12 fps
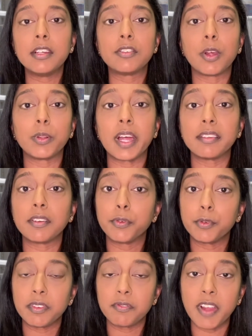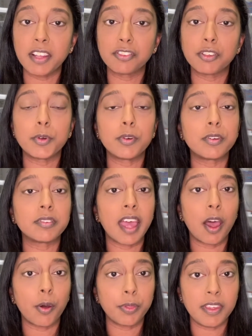So lots of fruits and vegetables,
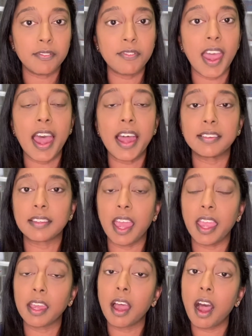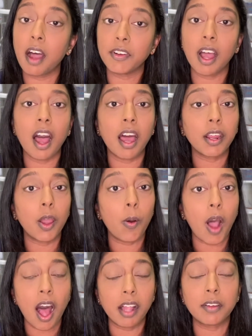healthy fats like
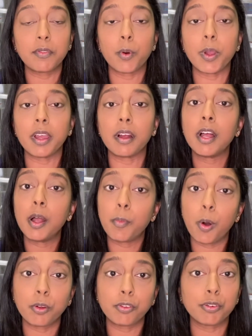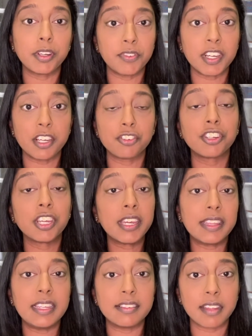avocado, olive oil, poultry, fish,
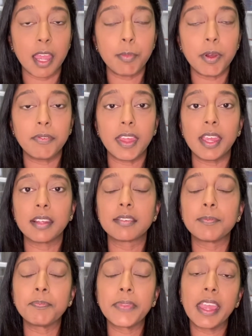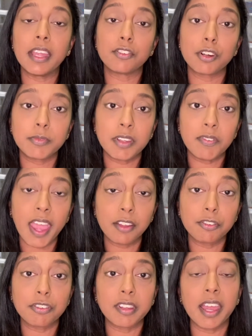these type of things in terms of
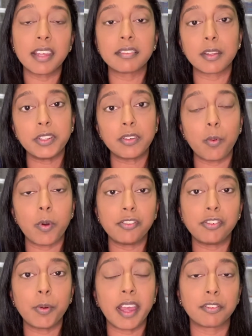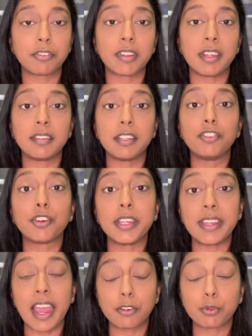exercise. So we don't want you exercising during
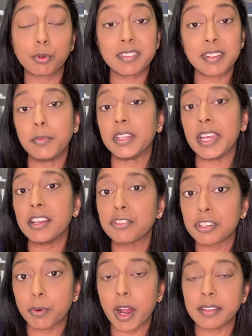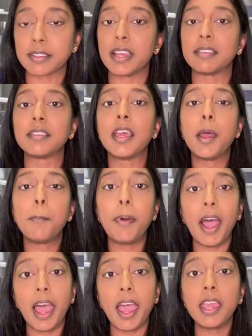the actual stimulation process,
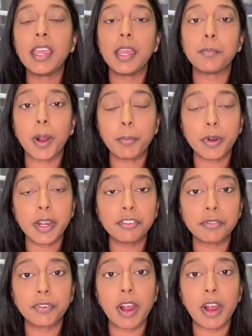but in preparation for